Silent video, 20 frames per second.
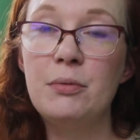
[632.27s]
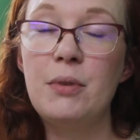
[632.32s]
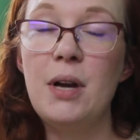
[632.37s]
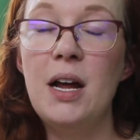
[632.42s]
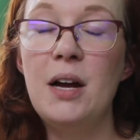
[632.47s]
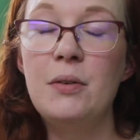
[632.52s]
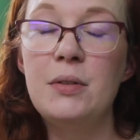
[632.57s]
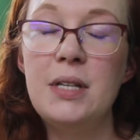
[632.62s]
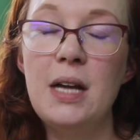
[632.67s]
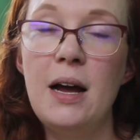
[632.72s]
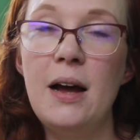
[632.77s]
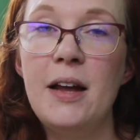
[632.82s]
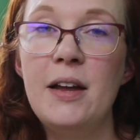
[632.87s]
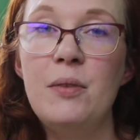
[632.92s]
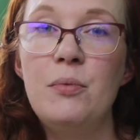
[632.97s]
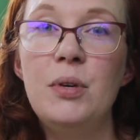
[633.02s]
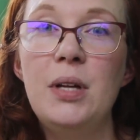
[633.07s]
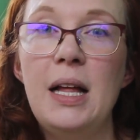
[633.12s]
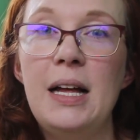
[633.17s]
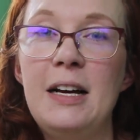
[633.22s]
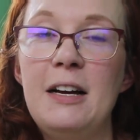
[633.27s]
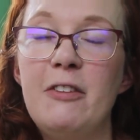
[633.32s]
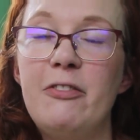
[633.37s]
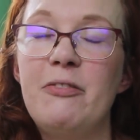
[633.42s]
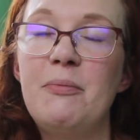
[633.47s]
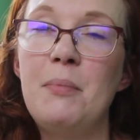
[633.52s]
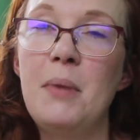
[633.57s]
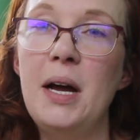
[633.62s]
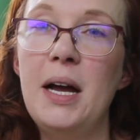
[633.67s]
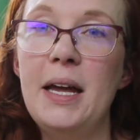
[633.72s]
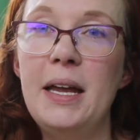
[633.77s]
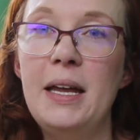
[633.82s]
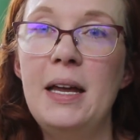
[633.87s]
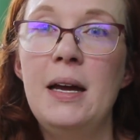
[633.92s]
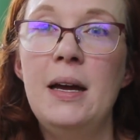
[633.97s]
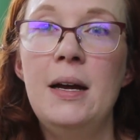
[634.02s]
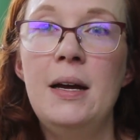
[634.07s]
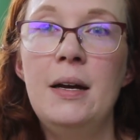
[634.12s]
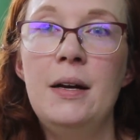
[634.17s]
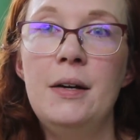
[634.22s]
around I will have my
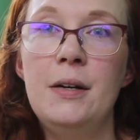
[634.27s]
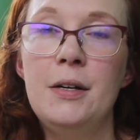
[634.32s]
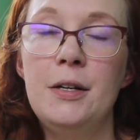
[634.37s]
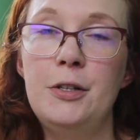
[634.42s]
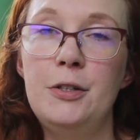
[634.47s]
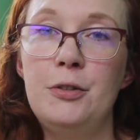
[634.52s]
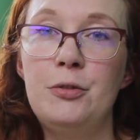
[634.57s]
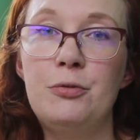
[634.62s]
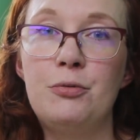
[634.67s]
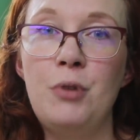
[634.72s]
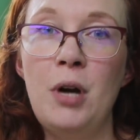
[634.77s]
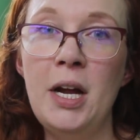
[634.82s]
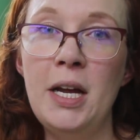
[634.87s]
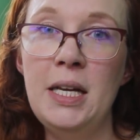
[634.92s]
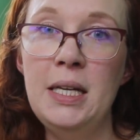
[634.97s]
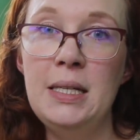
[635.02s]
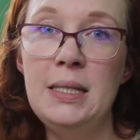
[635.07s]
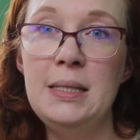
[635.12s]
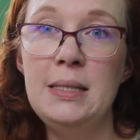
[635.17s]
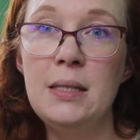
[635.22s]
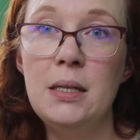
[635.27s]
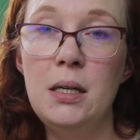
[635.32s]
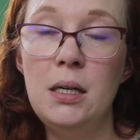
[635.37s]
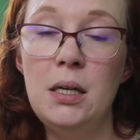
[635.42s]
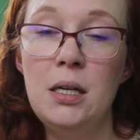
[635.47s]
Rise